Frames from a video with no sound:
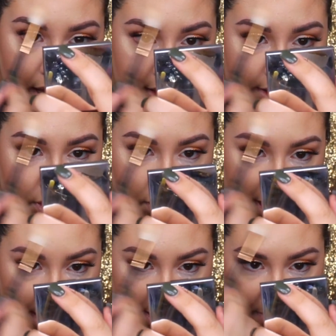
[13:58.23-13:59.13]

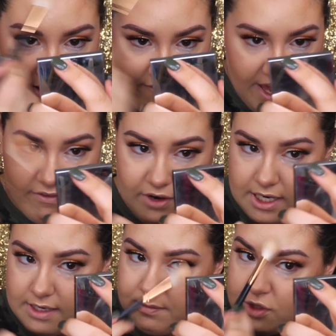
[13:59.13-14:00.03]
Citrine is my
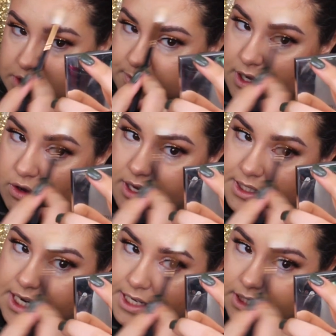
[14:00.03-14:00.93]
favourite just
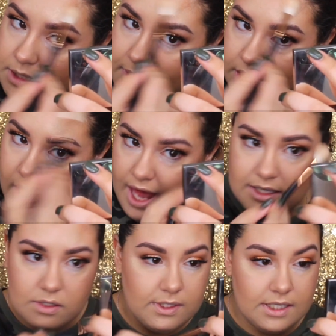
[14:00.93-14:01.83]
because it is a little bit lighter,
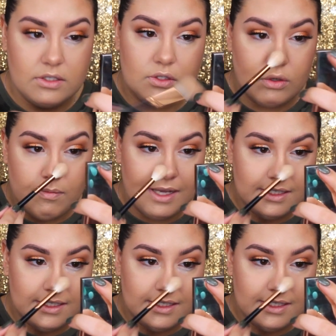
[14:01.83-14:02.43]
so it does suit my